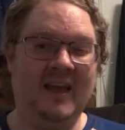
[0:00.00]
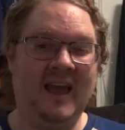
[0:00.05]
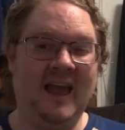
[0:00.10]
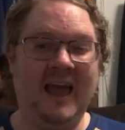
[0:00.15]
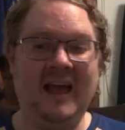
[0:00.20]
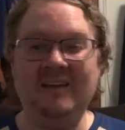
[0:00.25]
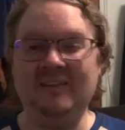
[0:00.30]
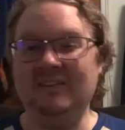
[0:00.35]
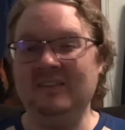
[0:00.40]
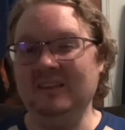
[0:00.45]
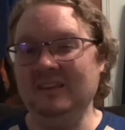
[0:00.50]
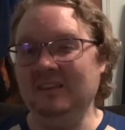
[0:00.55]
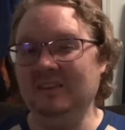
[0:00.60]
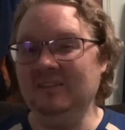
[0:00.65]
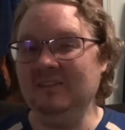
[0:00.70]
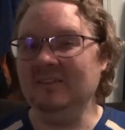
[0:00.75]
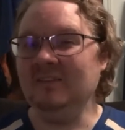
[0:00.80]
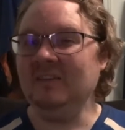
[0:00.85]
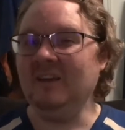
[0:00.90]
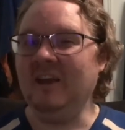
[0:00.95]
has
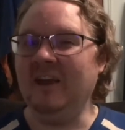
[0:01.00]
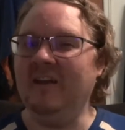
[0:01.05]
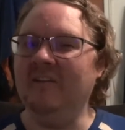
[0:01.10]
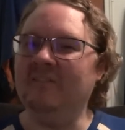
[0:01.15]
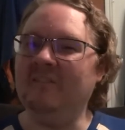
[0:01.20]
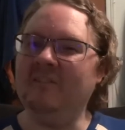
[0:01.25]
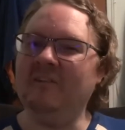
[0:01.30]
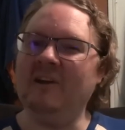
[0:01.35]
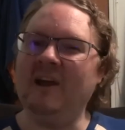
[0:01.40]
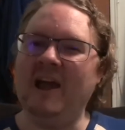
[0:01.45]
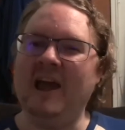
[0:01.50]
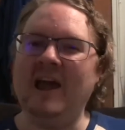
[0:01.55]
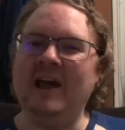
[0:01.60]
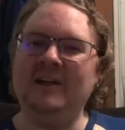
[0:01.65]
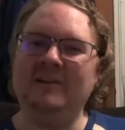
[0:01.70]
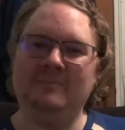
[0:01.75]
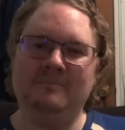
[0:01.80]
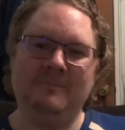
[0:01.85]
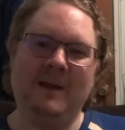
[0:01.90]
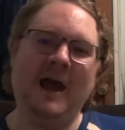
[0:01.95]
Izzy ever
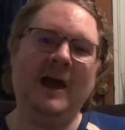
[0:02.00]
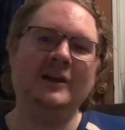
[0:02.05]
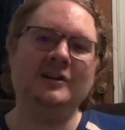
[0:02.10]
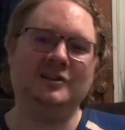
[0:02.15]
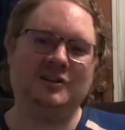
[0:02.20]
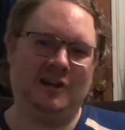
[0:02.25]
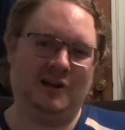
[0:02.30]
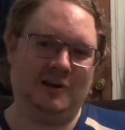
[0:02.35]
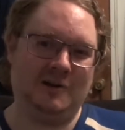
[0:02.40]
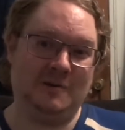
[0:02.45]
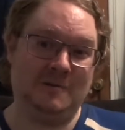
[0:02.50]
had magic?